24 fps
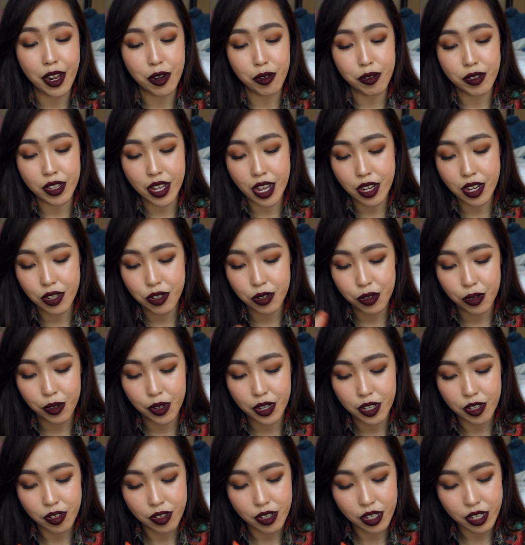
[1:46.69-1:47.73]
don't think I should go
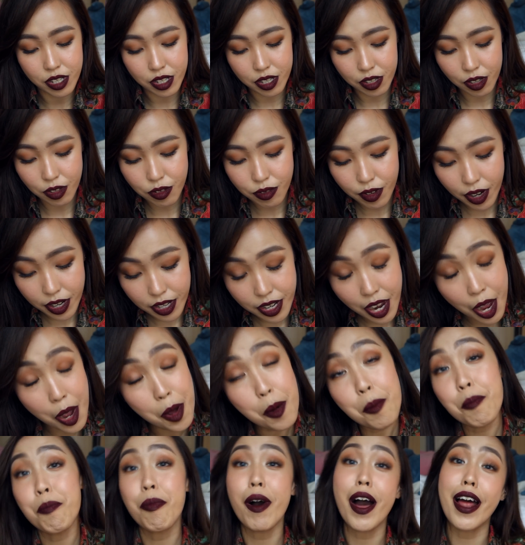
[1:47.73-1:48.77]
into details right now.
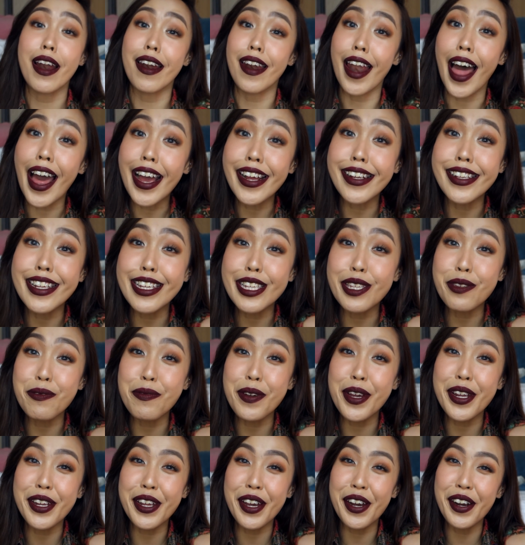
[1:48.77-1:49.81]
But like this
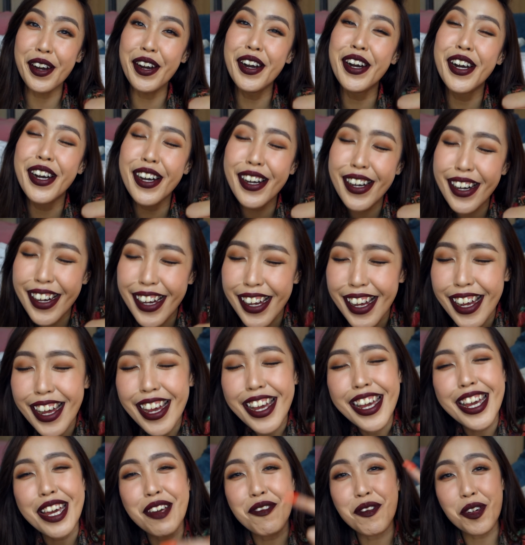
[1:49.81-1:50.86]
video
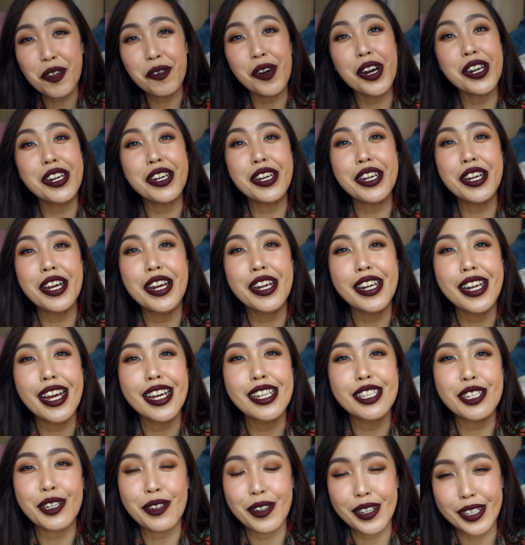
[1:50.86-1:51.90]
if you want to hear
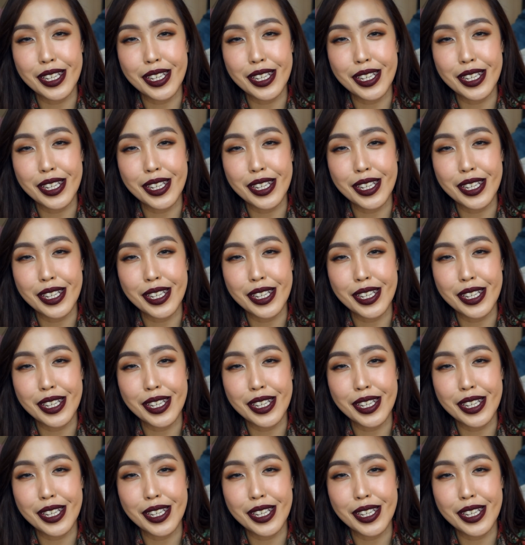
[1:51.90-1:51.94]
that story